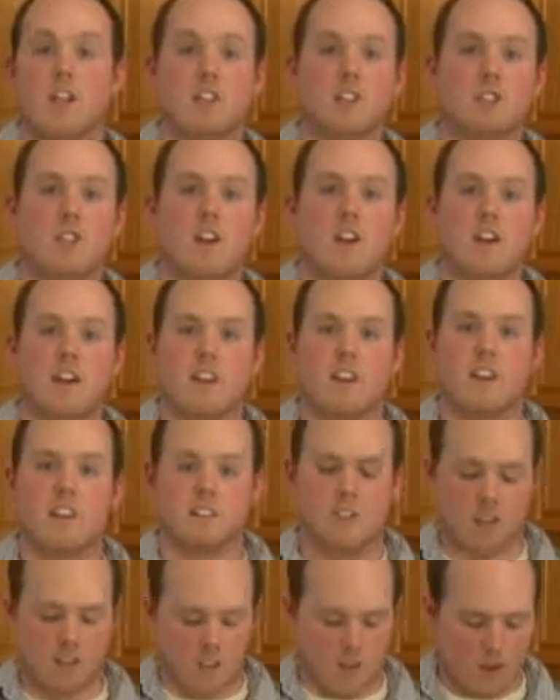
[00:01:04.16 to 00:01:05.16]
a triangle,
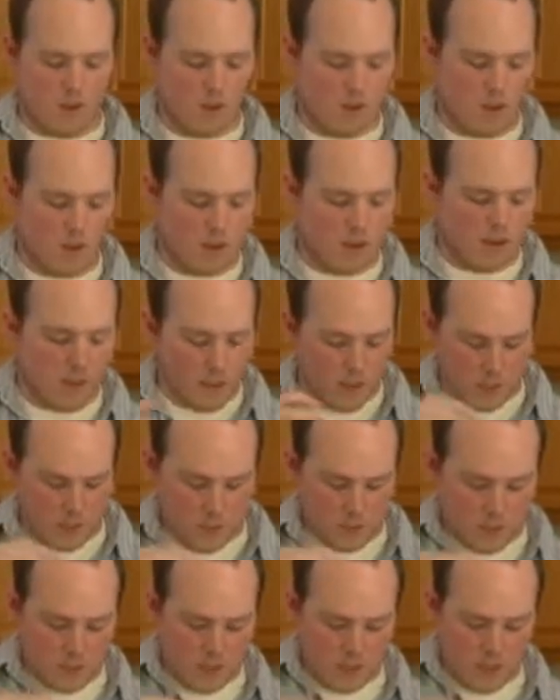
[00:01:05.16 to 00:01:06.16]
or even
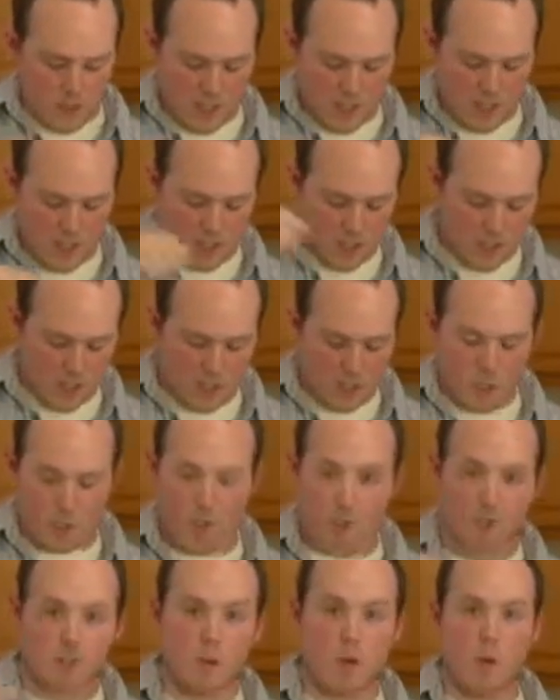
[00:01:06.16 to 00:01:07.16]
those ones that you can
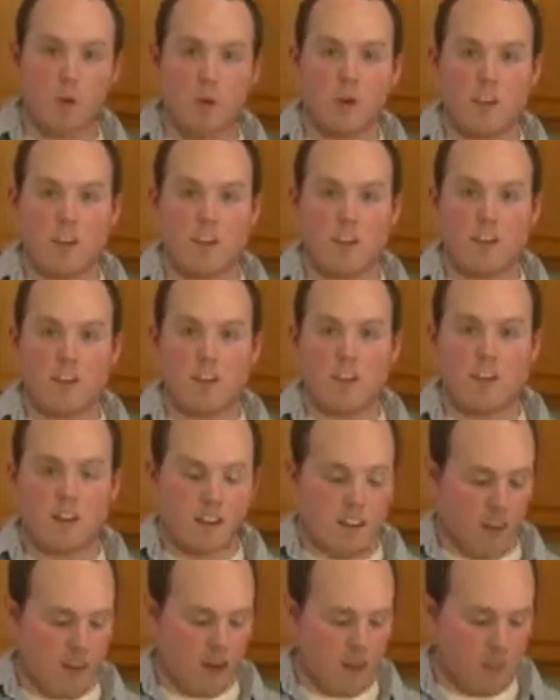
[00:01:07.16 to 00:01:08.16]
scoop with.
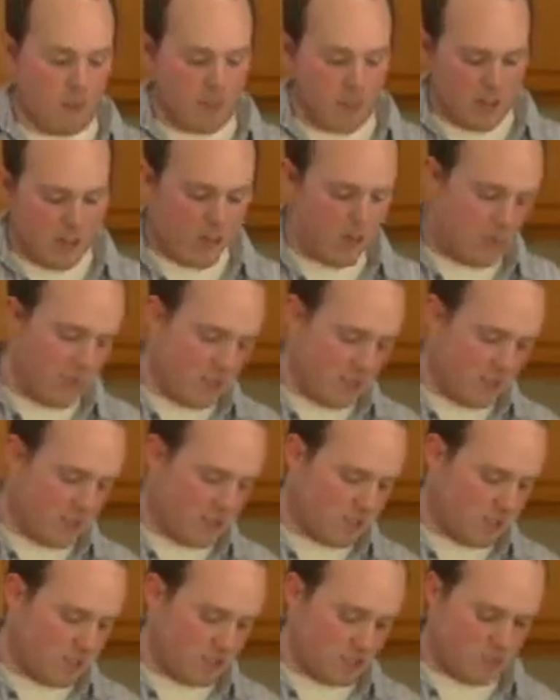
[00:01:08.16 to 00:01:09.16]
But you know, really,
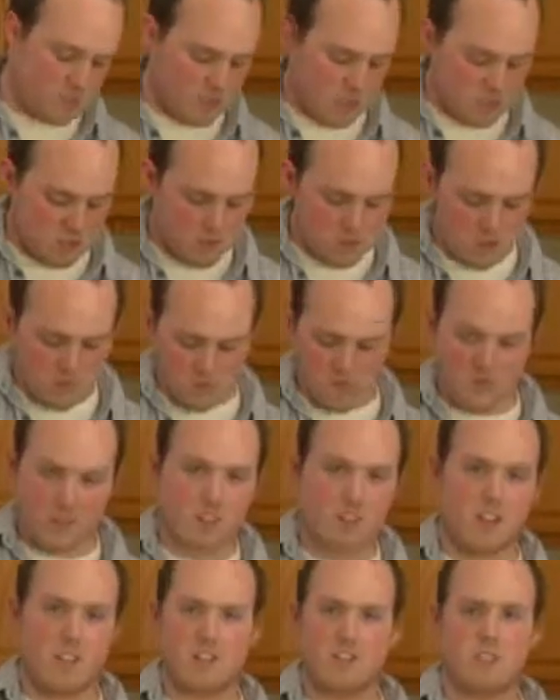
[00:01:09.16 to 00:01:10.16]
it's just
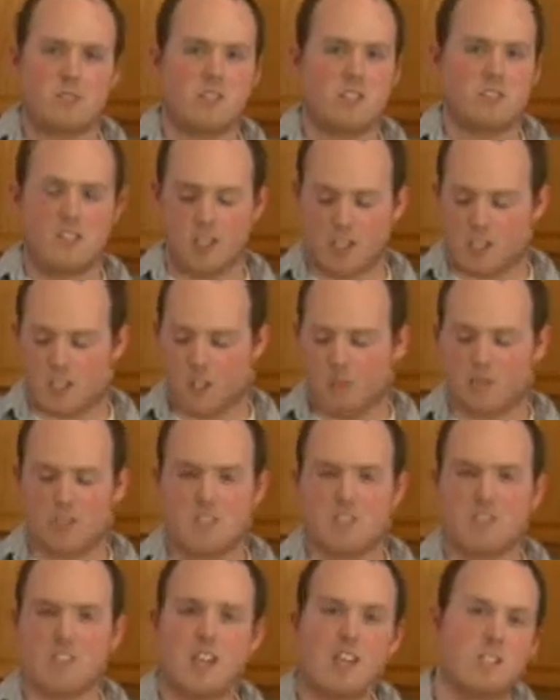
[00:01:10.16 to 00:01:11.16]
tortilla chips,
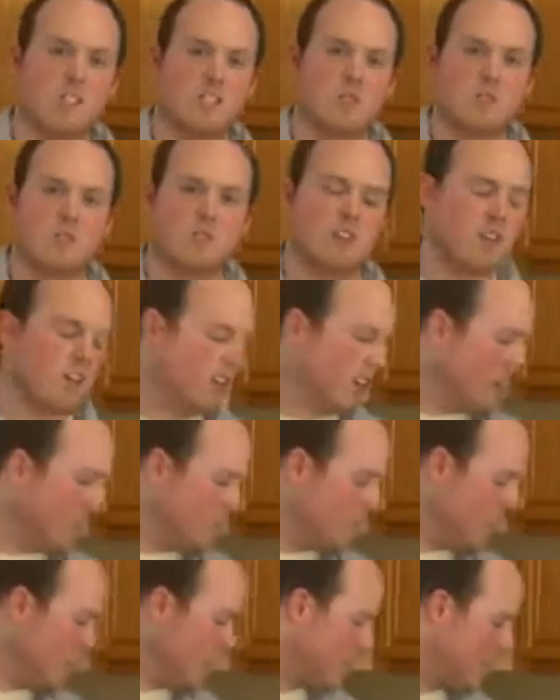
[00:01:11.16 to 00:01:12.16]
it's nachos, it's
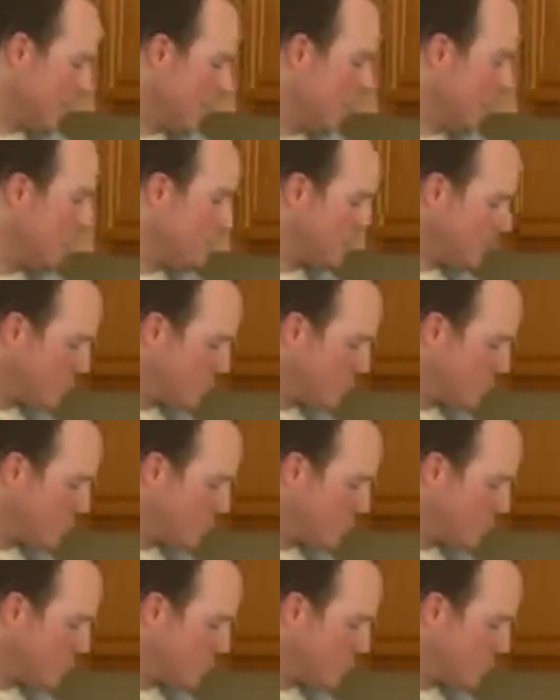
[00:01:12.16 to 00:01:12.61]
all the same.